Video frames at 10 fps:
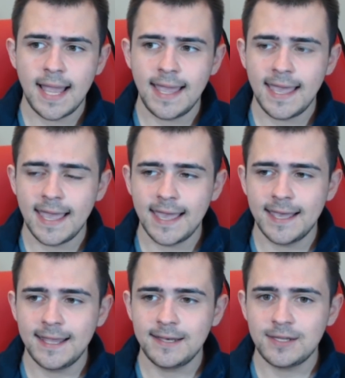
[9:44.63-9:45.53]

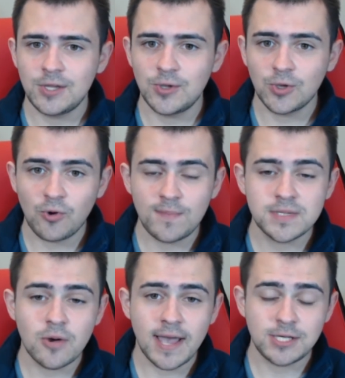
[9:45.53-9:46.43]
And, the
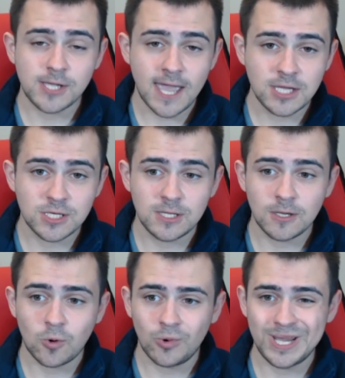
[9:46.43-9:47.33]
crypto education that
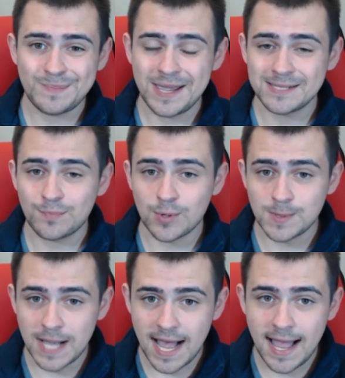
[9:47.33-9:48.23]
Coinbase
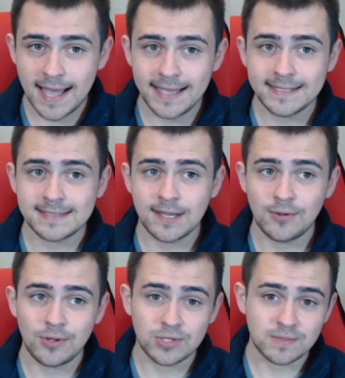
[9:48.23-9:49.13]
provides,
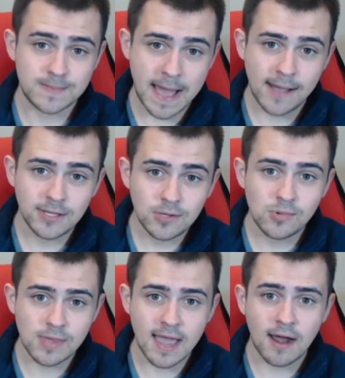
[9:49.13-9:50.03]
there's some value
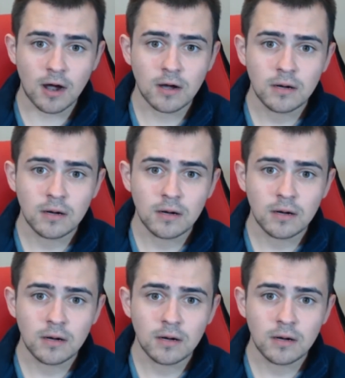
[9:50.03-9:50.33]
there.